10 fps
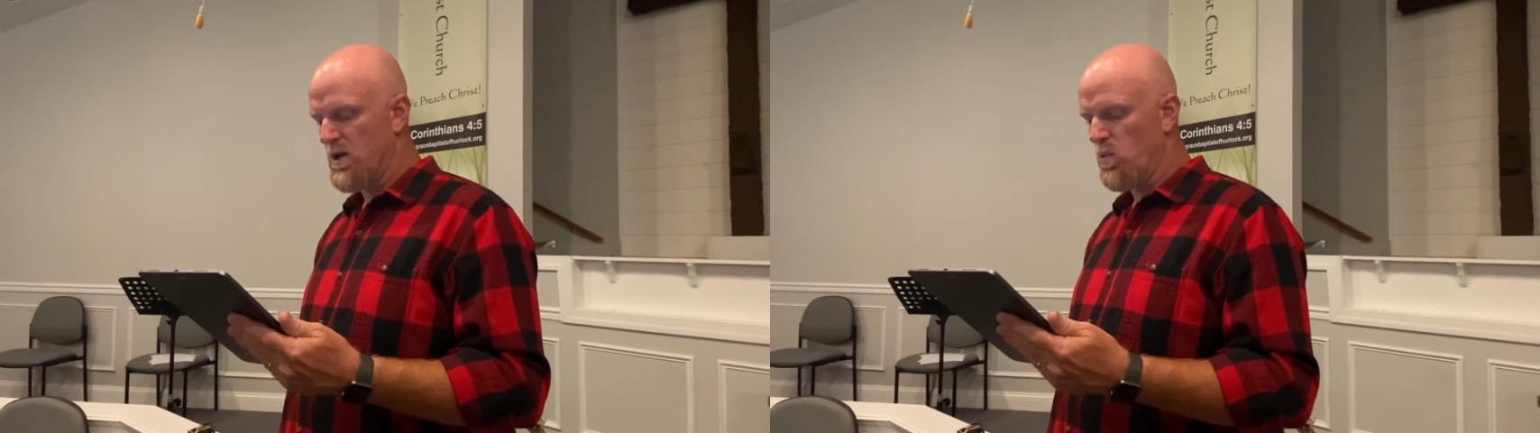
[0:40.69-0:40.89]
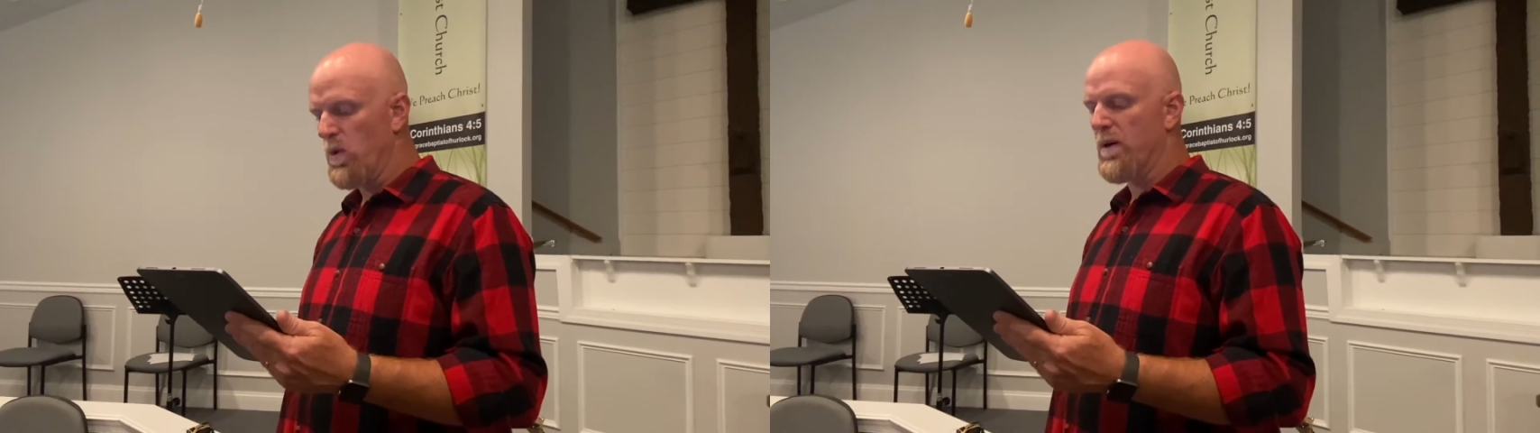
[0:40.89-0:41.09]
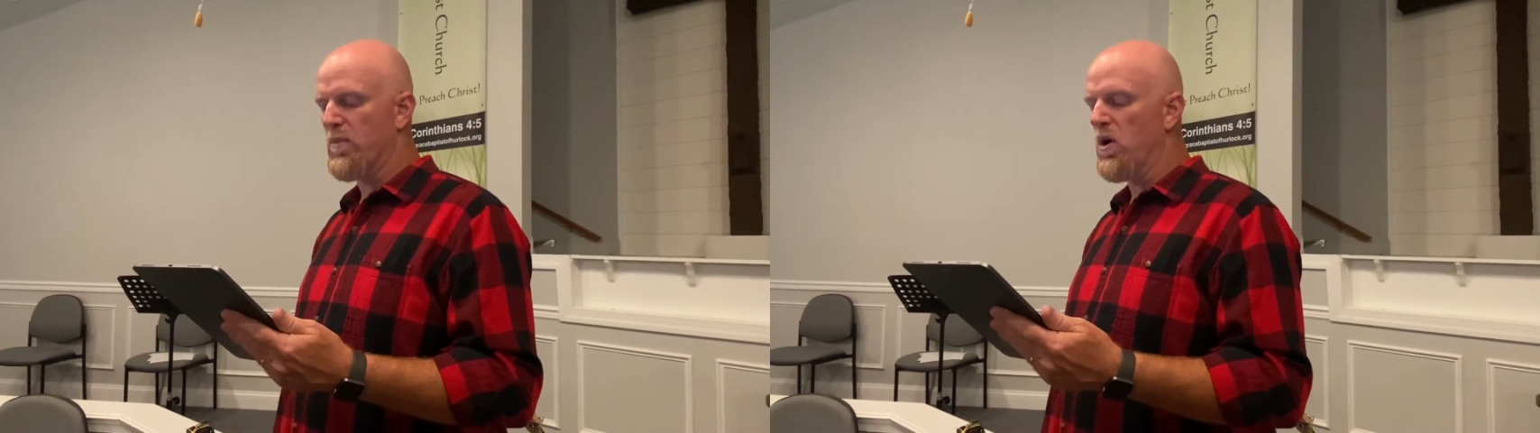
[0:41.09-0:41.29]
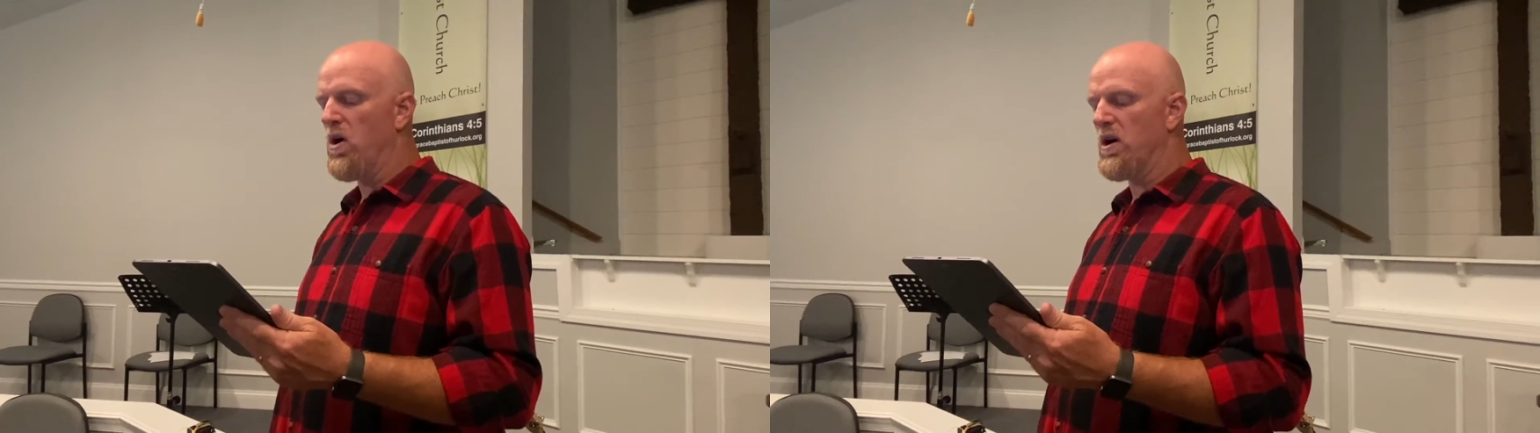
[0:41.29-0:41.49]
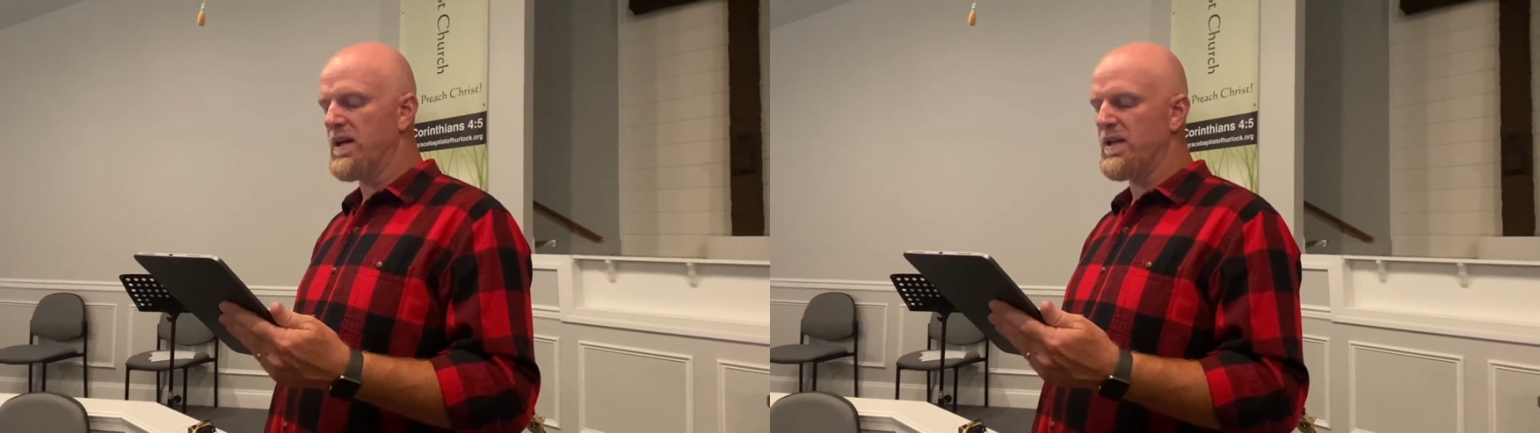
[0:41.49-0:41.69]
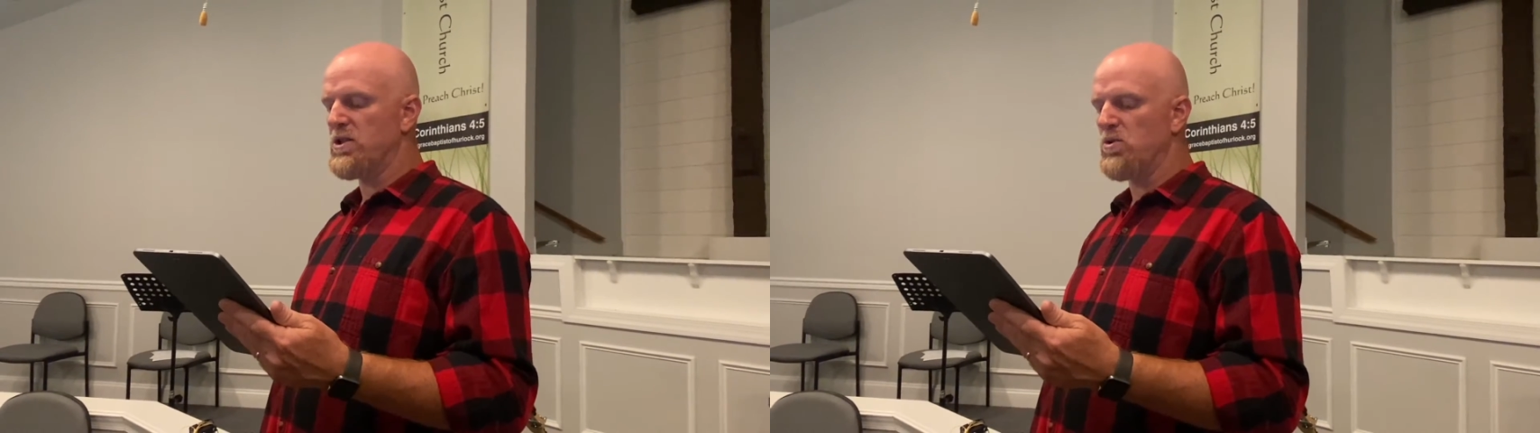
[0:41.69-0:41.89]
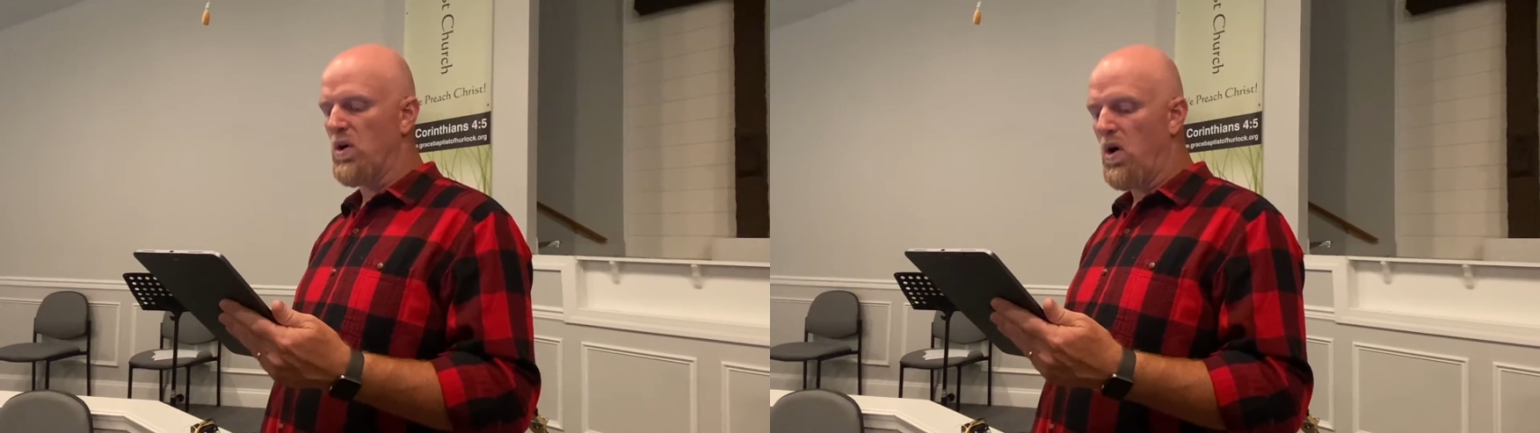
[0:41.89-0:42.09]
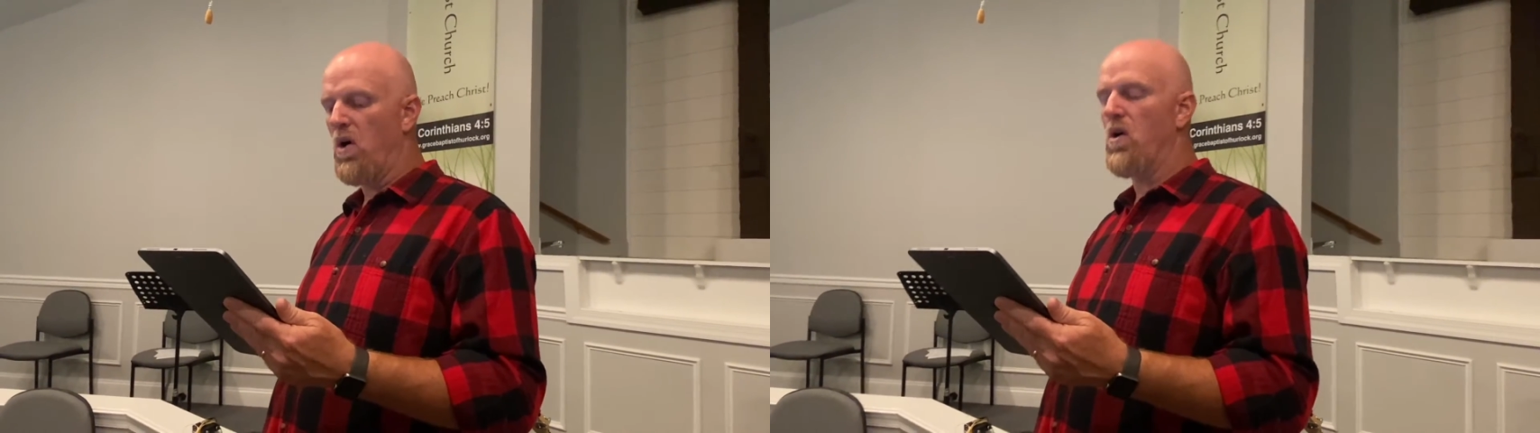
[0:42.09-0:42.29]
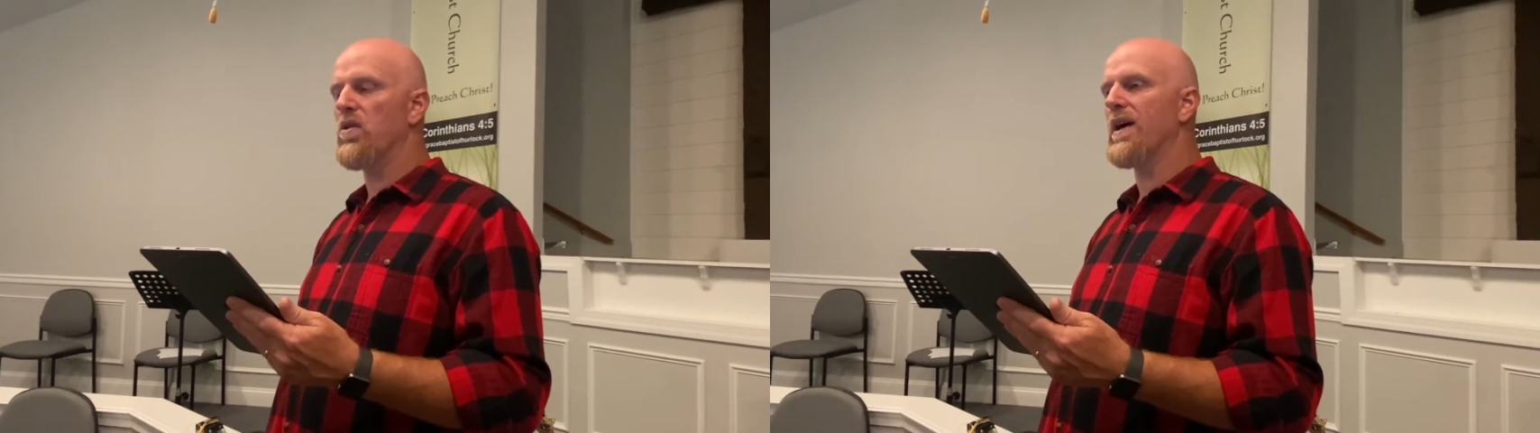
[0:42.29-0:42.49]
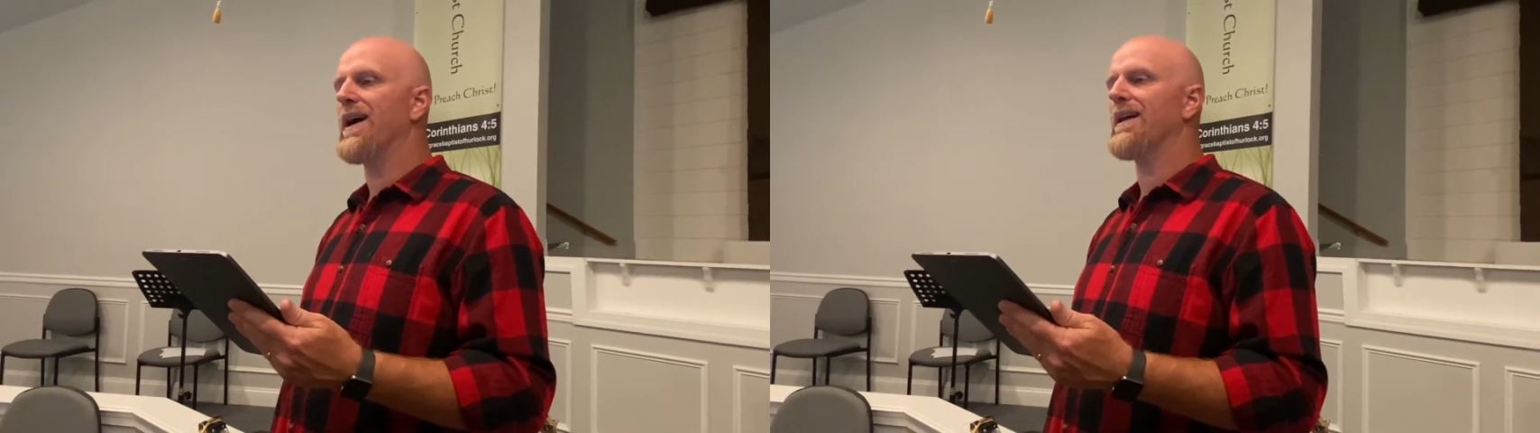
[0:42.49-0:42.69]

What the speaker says: went abroad into all that